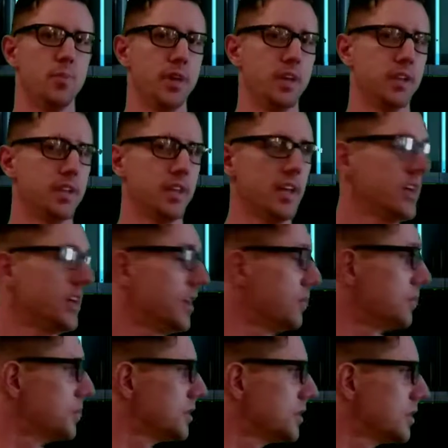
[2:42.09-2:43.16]
bend at the
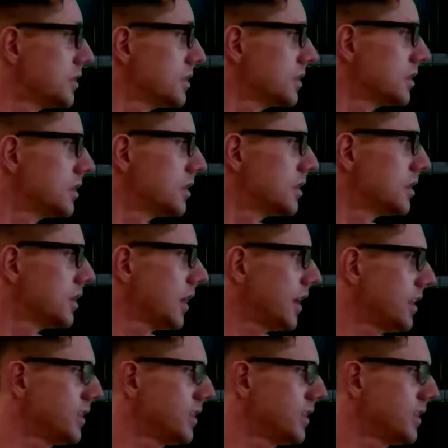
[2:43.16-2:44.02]
hips.